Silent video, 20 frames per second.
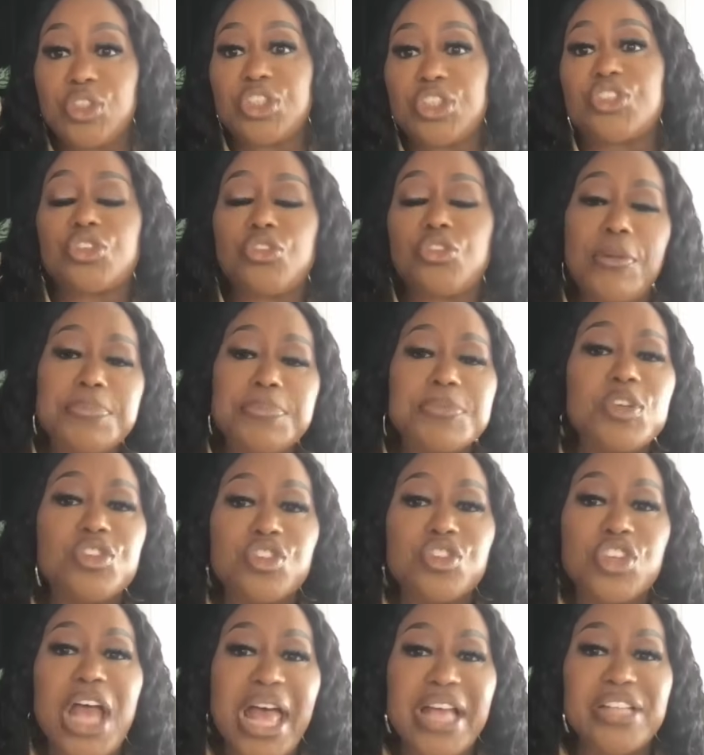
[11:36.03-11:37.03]
The scripture
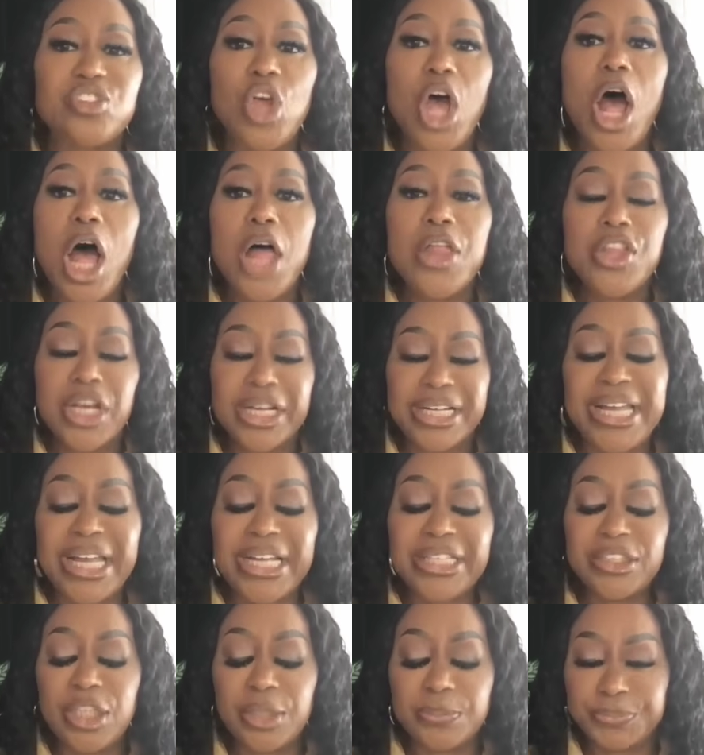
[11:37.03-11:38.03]
says the
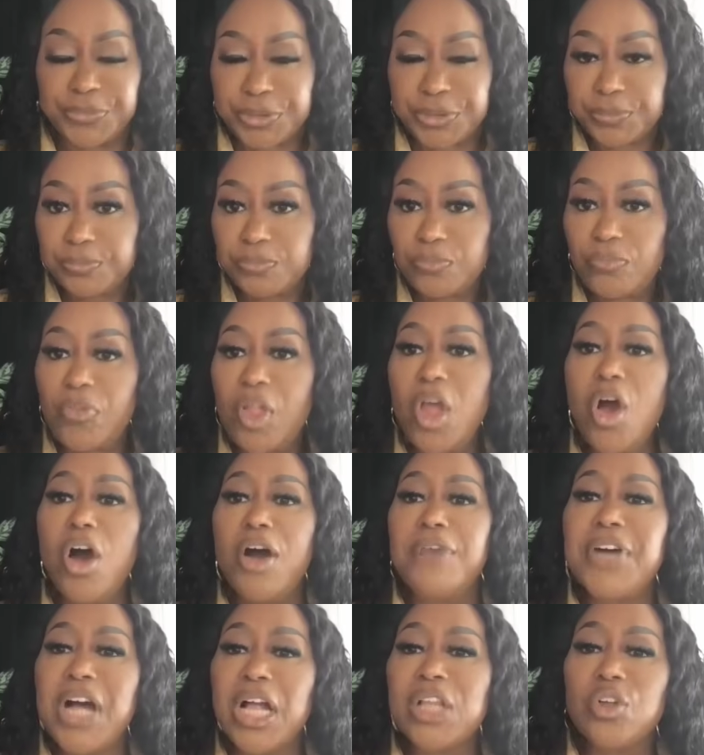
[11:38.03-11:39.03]
kingdom
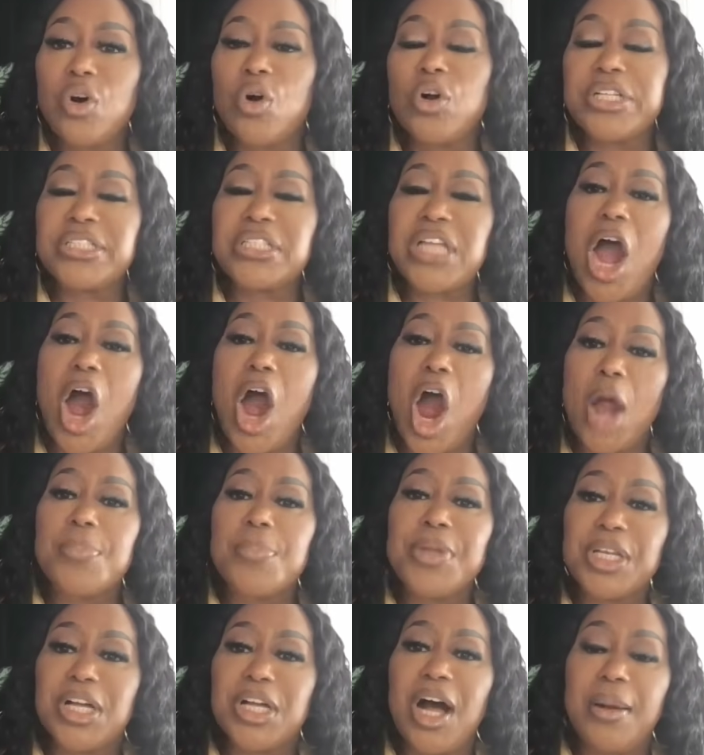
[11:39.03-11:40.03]
of our Lord are
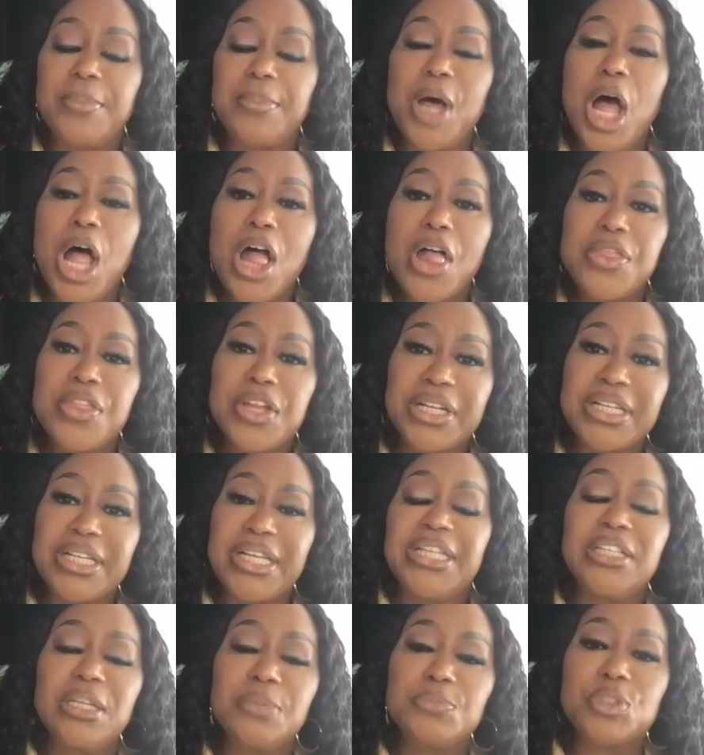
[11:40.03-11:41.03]
become the
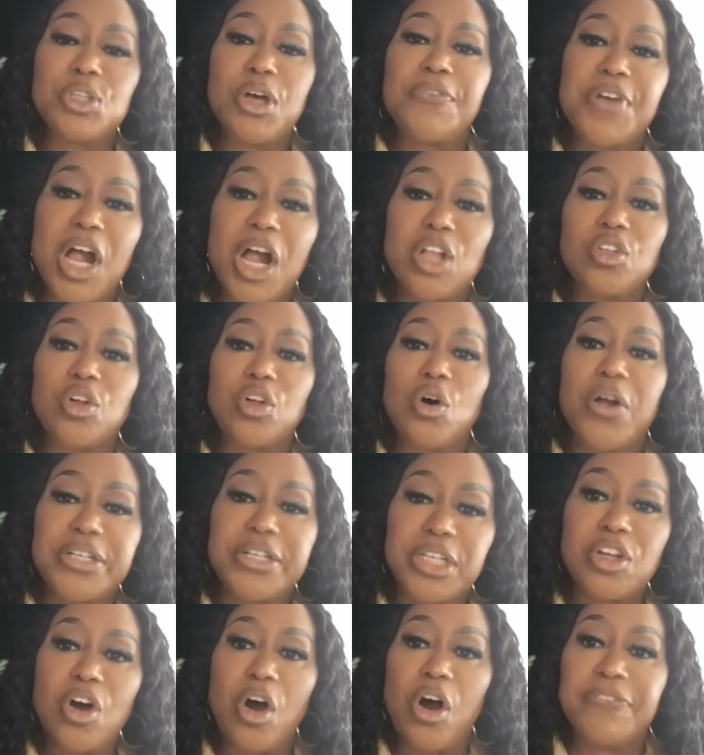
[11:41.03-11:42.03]
kingdoms of our
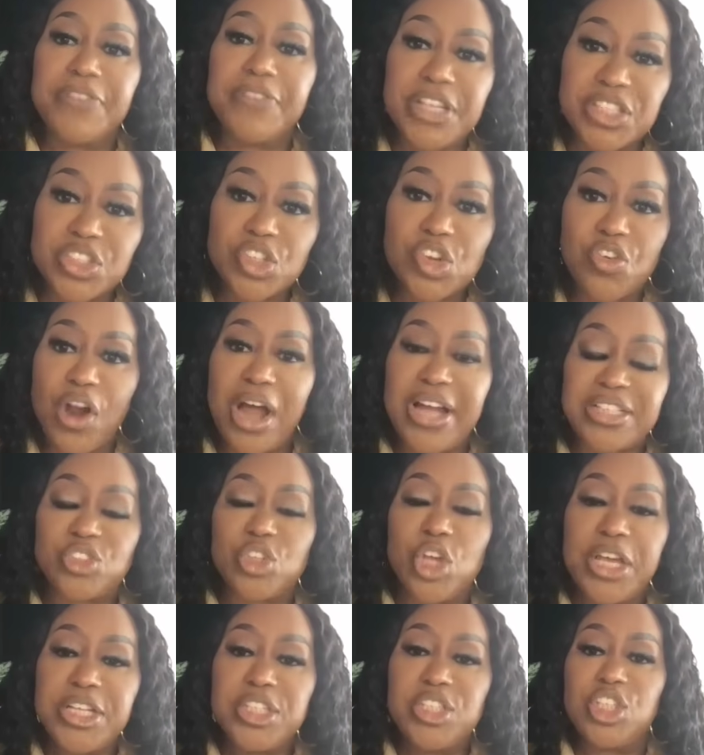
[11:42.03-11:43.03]
Lord and of his Christ.